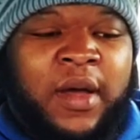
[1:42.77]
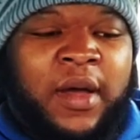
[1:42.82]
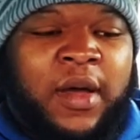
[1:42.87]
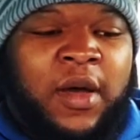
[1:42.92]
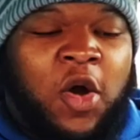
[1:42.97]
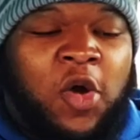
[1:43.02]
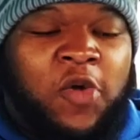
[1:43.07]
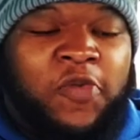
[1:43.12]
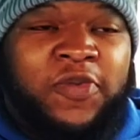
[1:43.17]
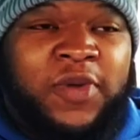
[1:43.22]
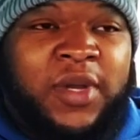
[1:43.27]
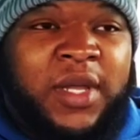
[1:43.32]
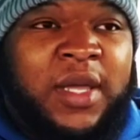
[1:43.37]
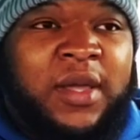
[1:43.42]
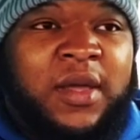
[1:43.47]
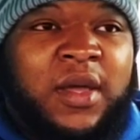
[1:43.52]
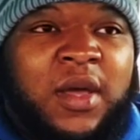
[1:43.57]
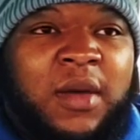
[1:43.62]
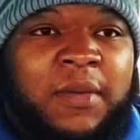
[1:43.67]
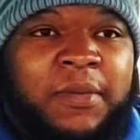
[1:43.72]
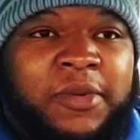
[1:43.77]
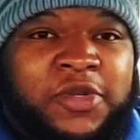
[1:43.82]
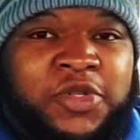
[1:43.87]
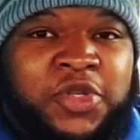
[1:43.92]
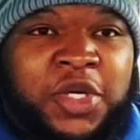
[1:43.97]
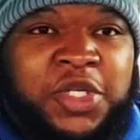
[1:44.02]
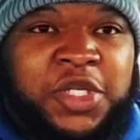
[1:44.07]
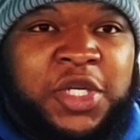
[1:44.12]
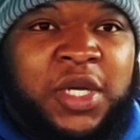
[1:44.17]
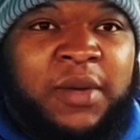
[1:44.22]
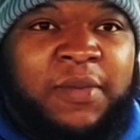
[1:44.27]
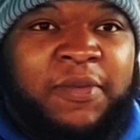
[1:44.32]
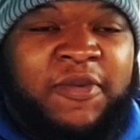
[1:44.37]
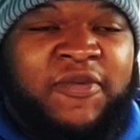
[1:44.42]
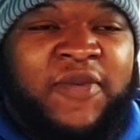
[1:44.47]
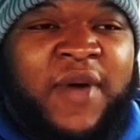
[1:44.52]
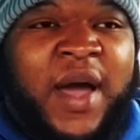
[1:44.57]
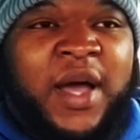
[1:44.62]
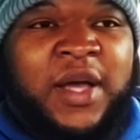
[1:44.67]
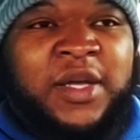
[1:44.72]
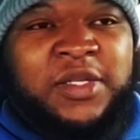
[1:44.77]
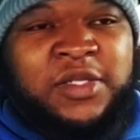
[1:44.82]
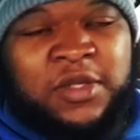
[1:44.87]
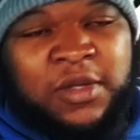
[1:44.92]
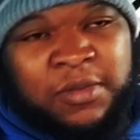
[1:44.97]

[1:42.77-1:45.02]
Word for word: Hopefully Patricia can provide